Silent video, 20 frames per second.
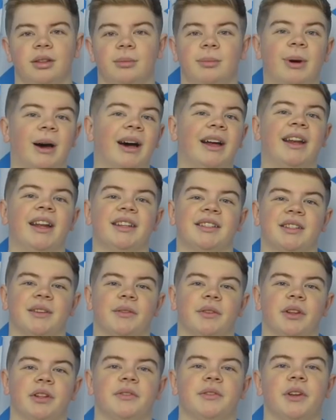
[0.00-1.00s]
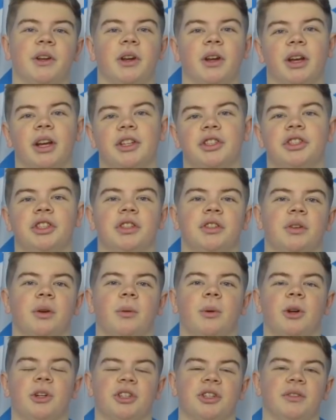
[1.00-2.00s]
But aye, that's it for this video, guys. Cheers for
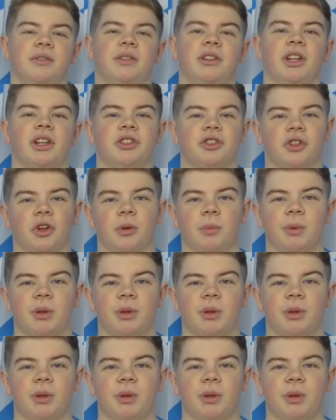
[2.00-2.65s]
watching. If you did enjoy,